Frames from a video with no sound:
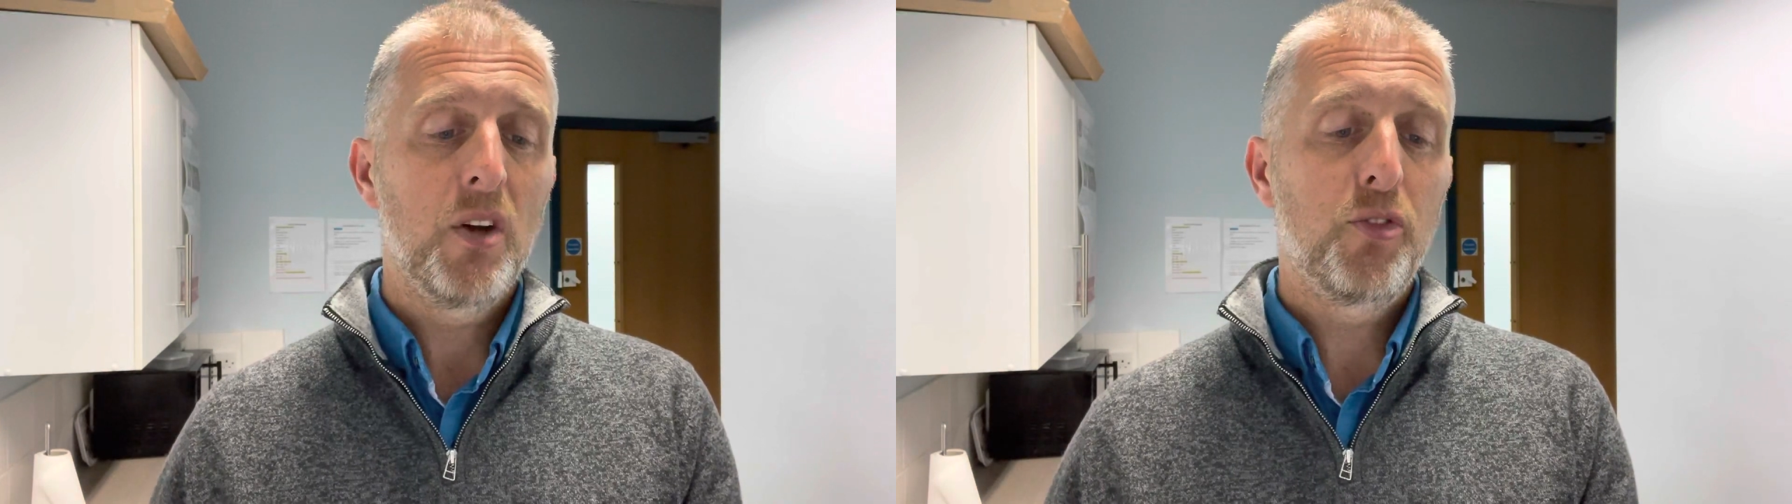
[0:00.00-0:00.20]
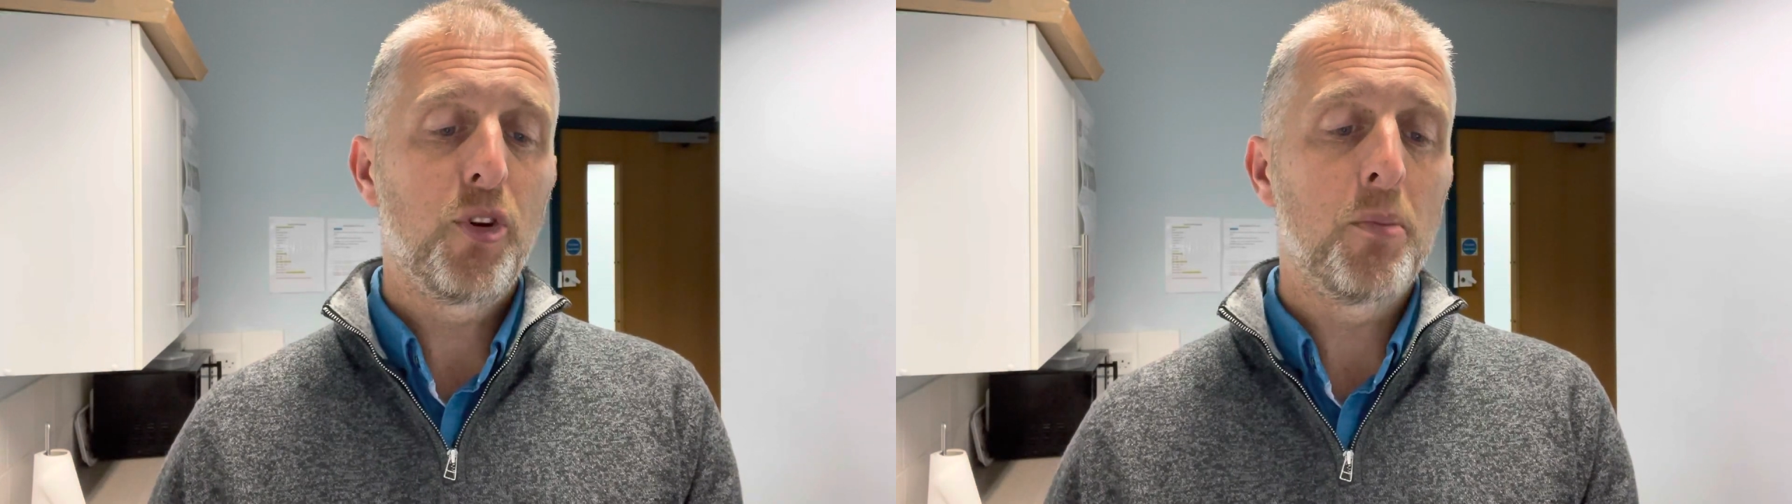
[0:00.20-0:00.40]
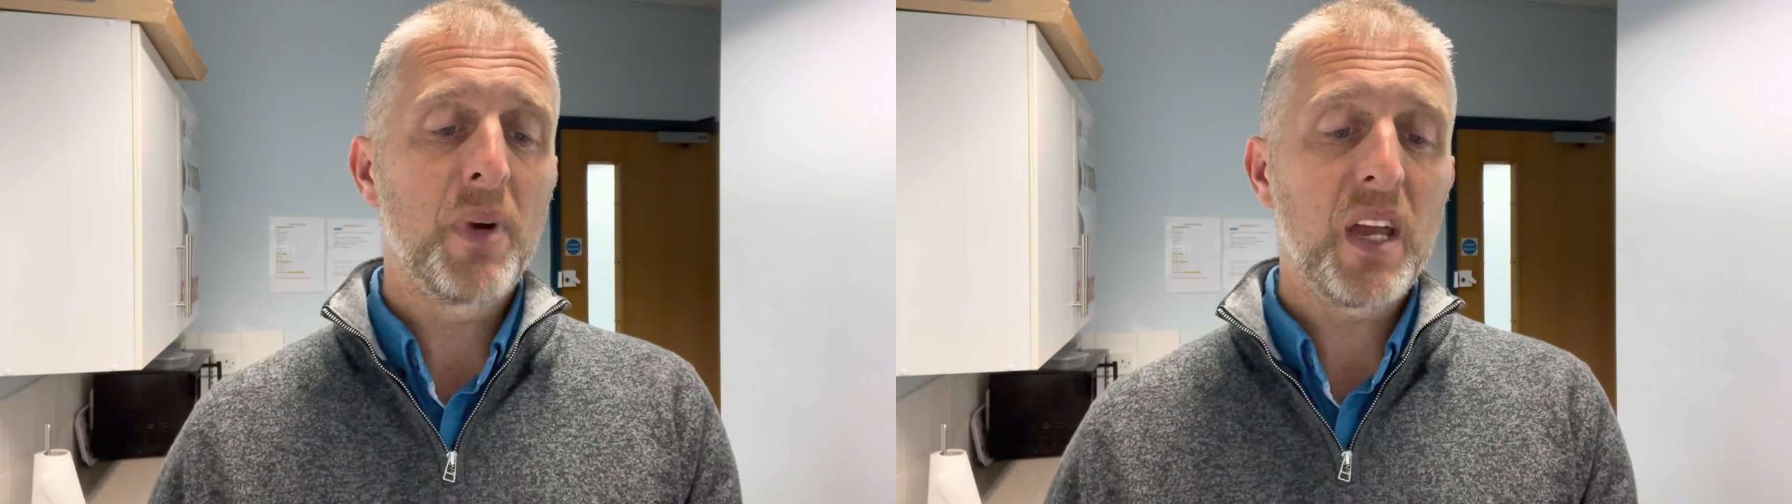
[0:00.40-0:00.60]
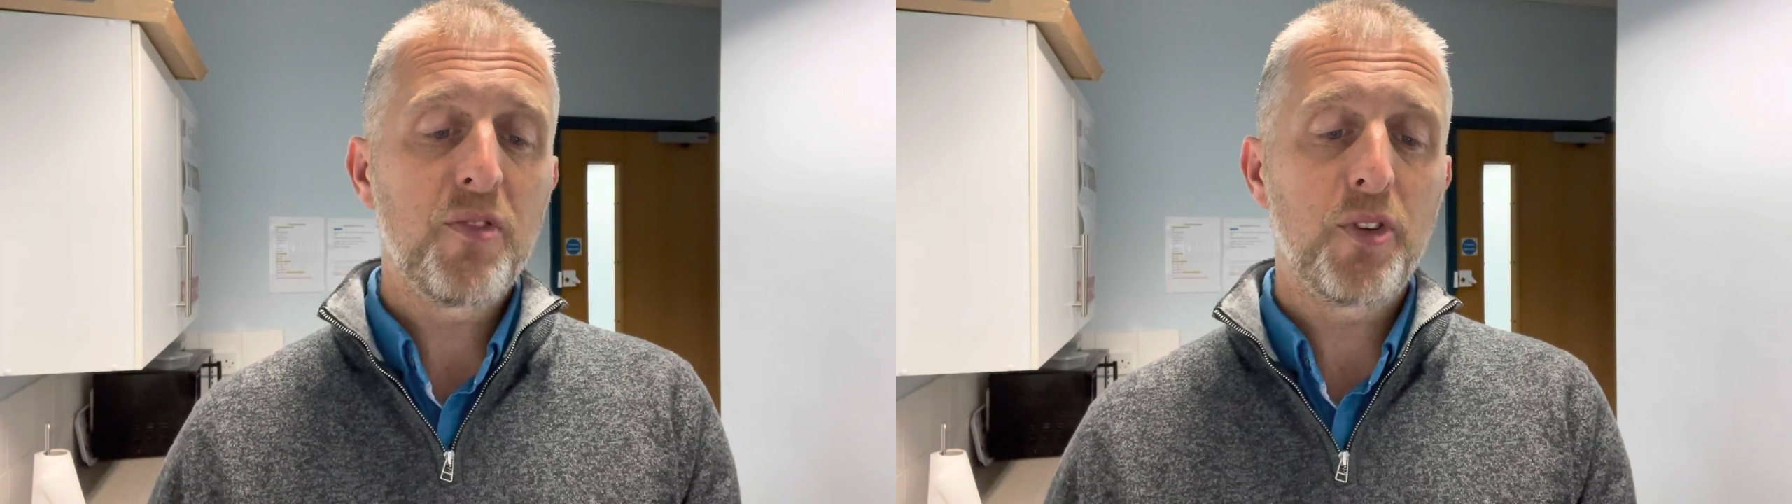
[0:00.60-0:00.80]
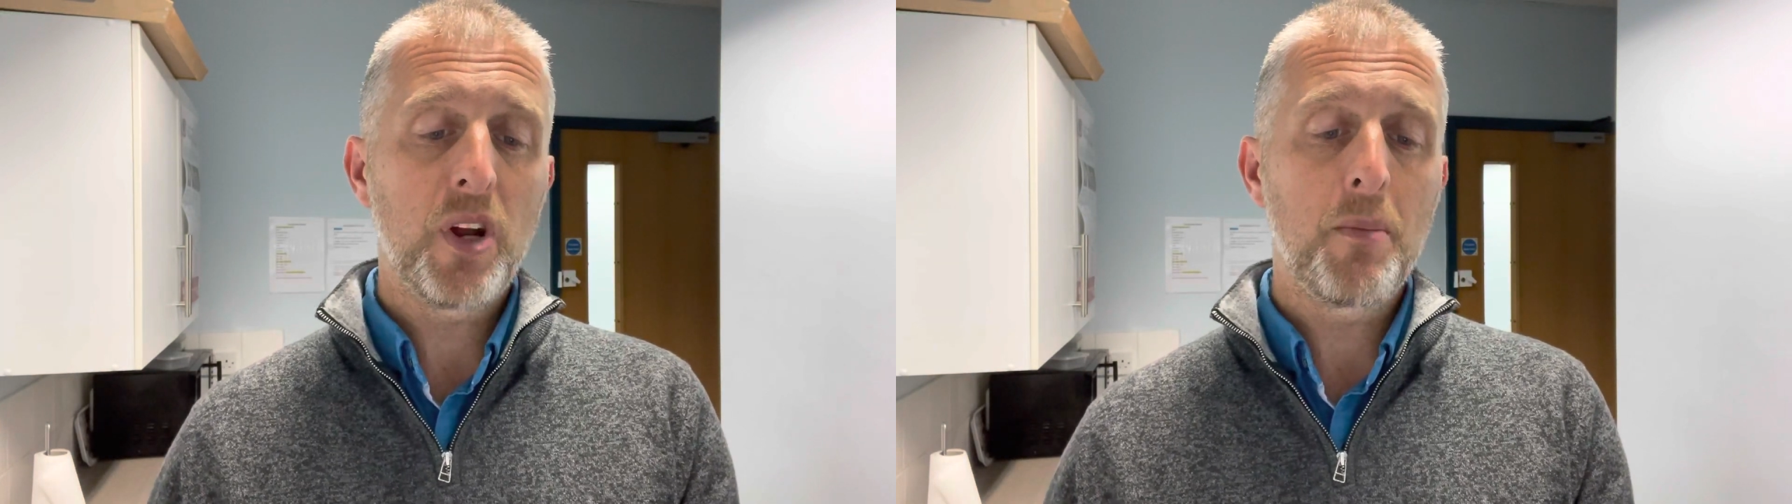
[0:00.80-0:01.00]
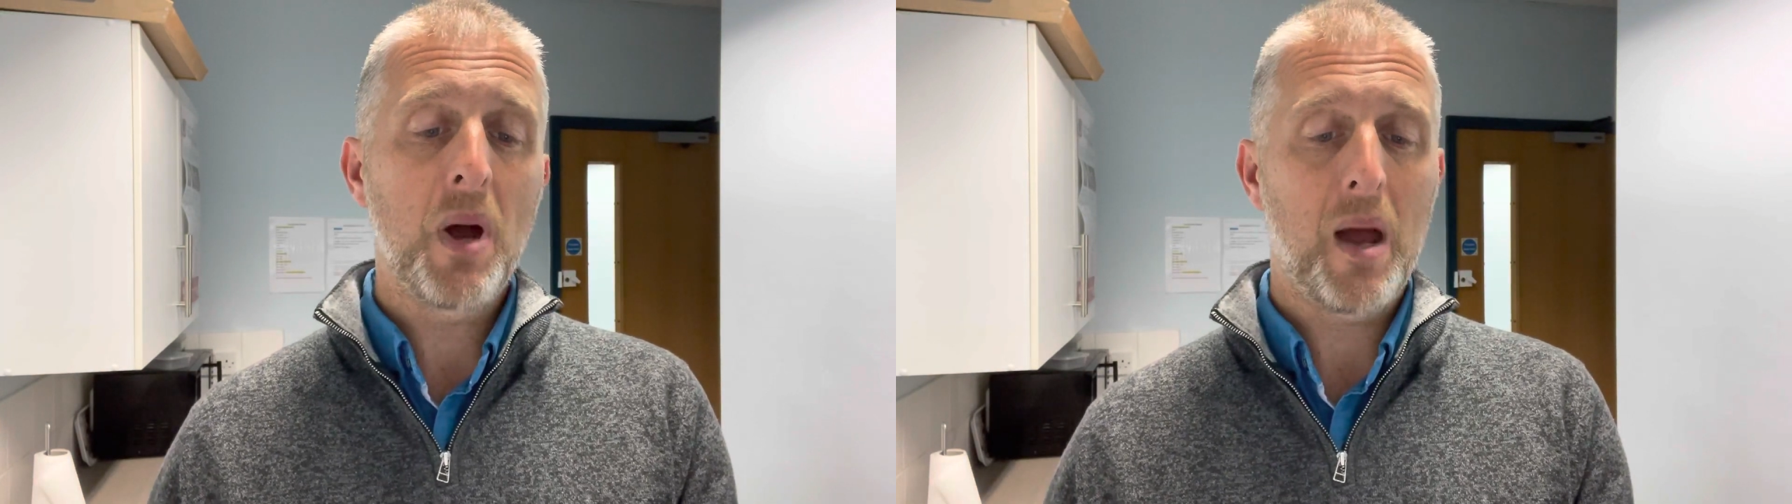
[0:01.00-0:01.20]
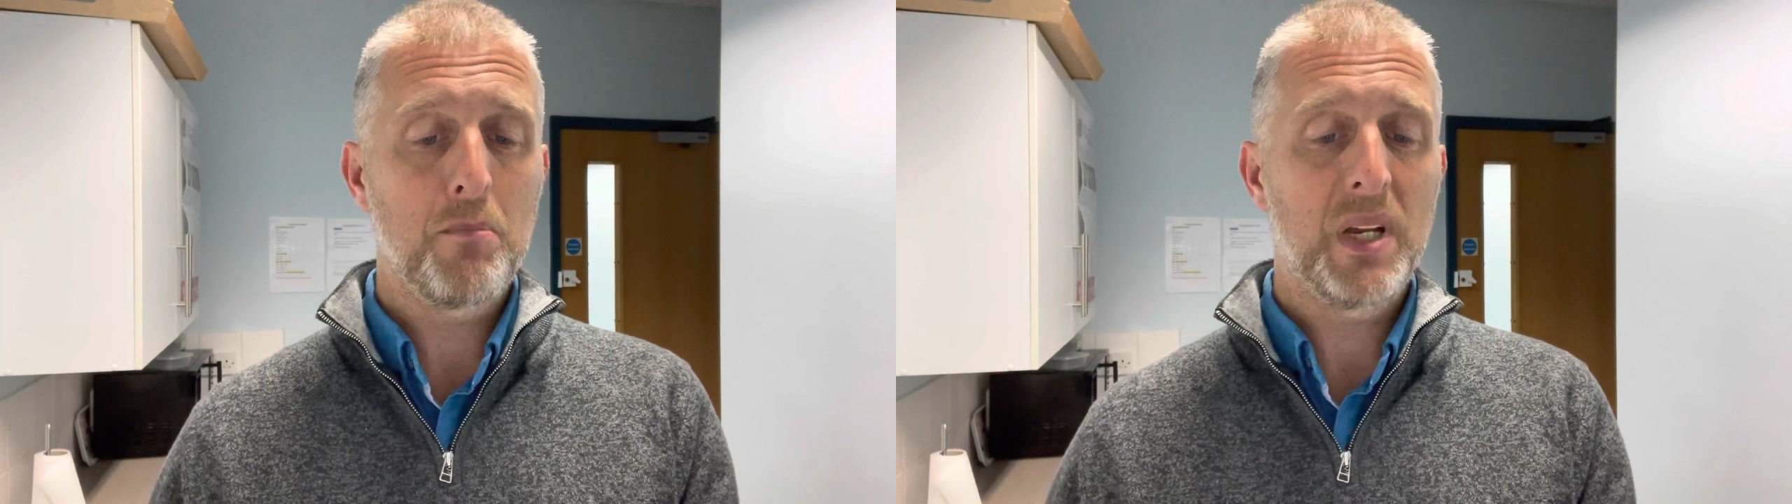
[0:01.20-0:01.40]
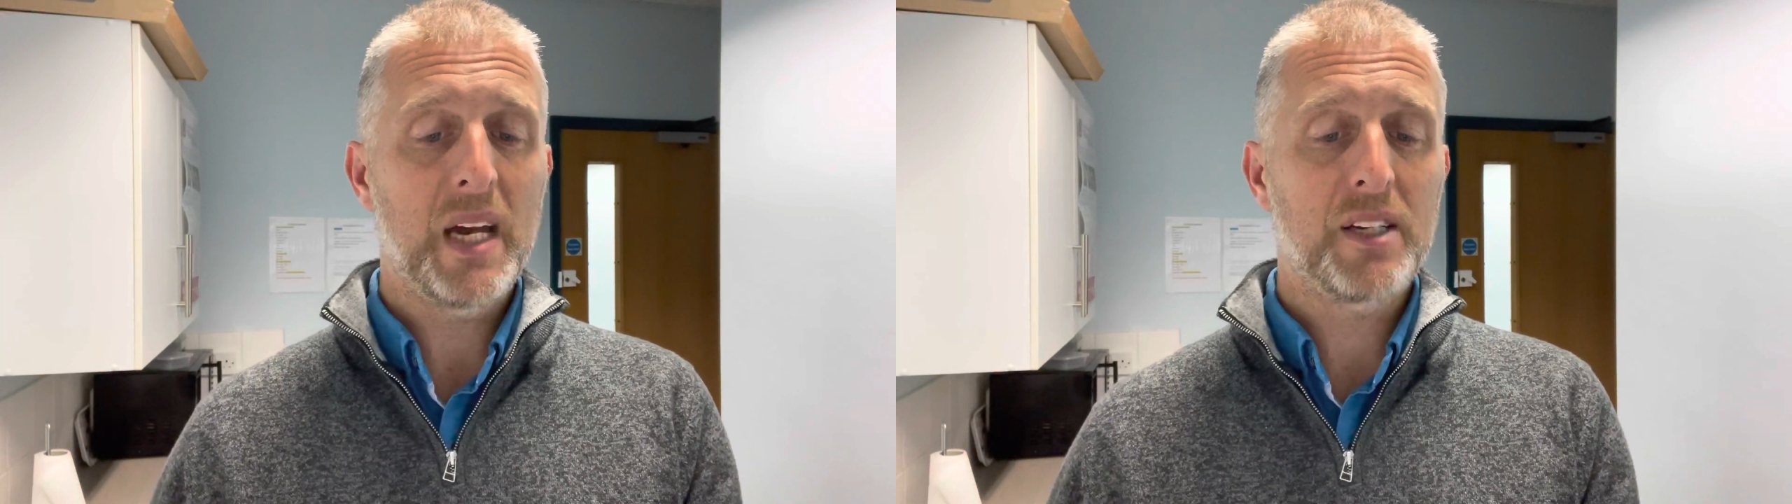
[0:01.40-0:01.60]
from Ephraim and
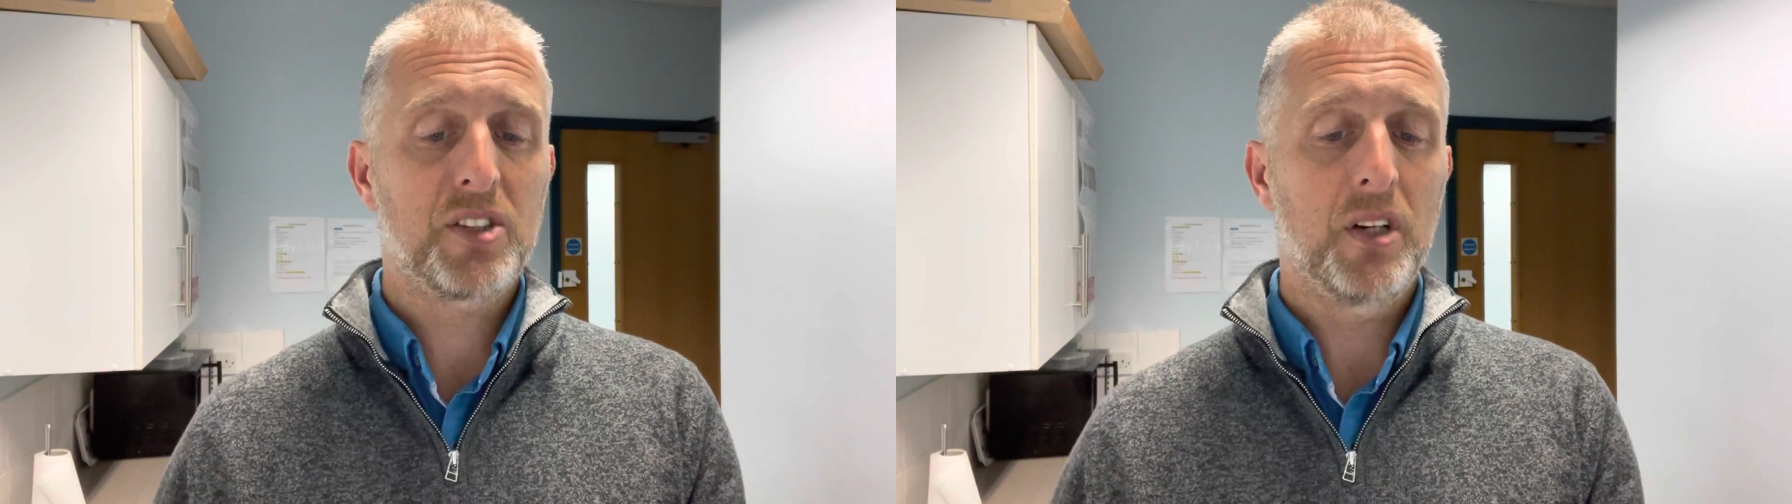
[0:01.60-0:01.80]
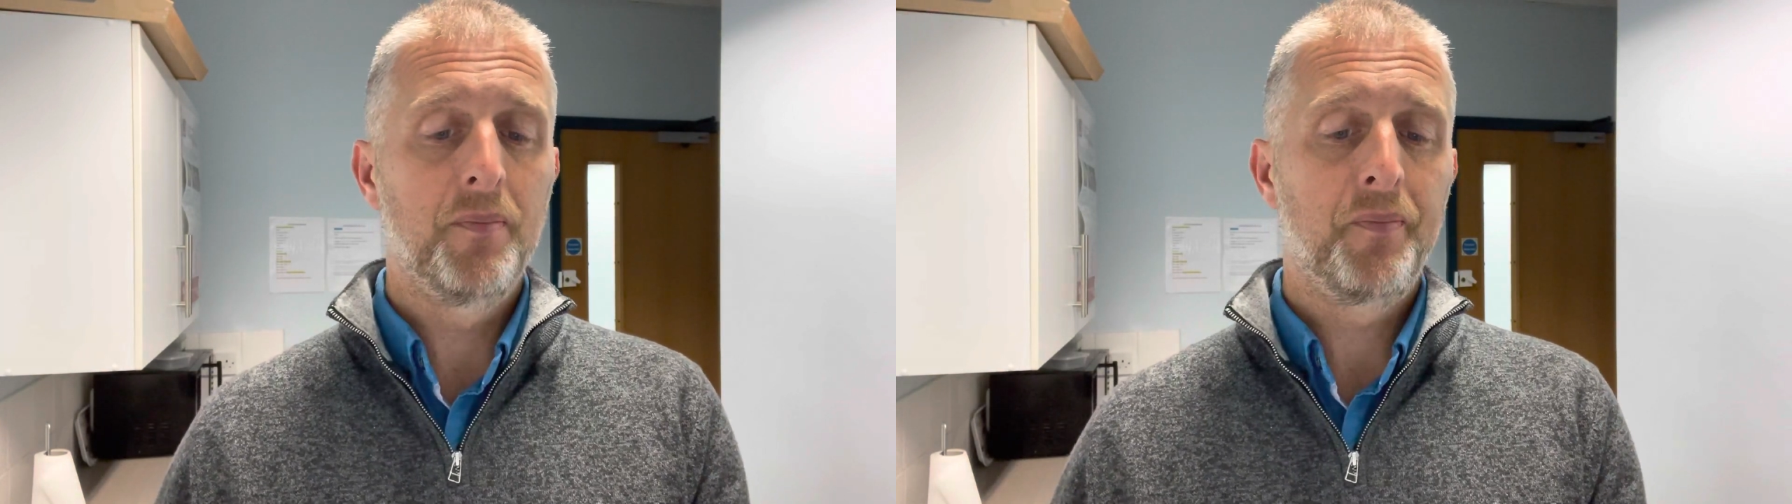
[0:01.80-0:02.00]
Manasseh."